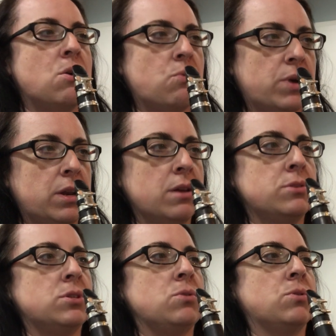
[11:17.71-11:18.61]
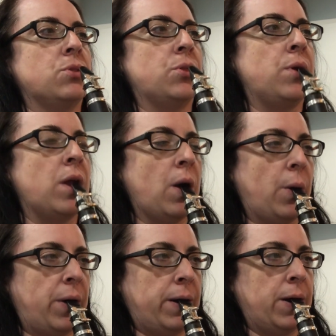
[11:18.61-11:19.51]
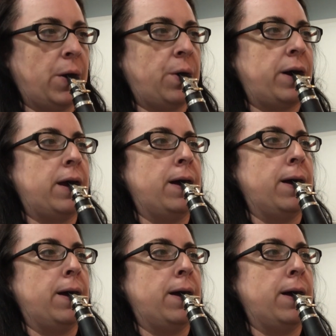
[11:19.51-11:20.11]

1, 2, 3, 1, ready.